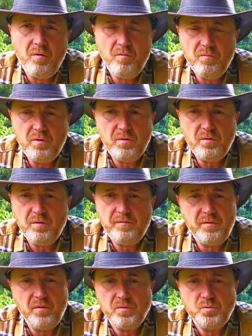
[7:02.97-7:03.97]
Overall,
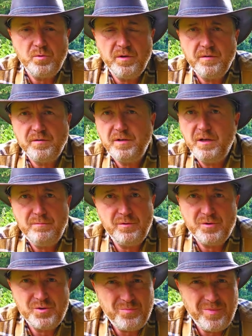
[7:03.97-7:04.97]
of course, we are the same
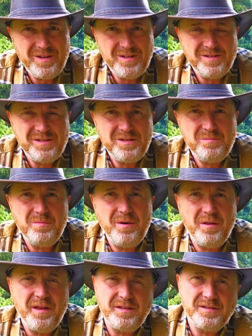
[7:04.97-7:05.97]
species,
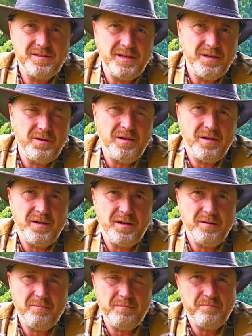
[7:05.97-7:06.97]
but that said,
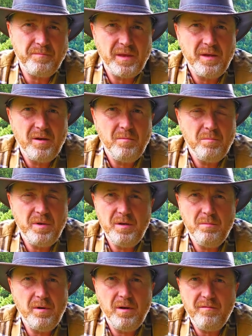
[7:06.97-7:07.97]

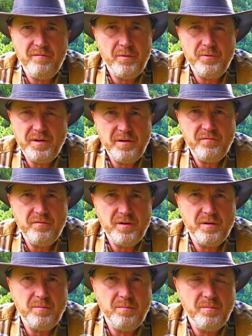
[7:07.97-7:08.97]
people are very
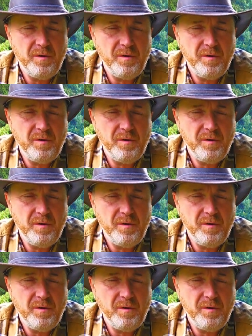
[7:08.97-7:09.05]
different.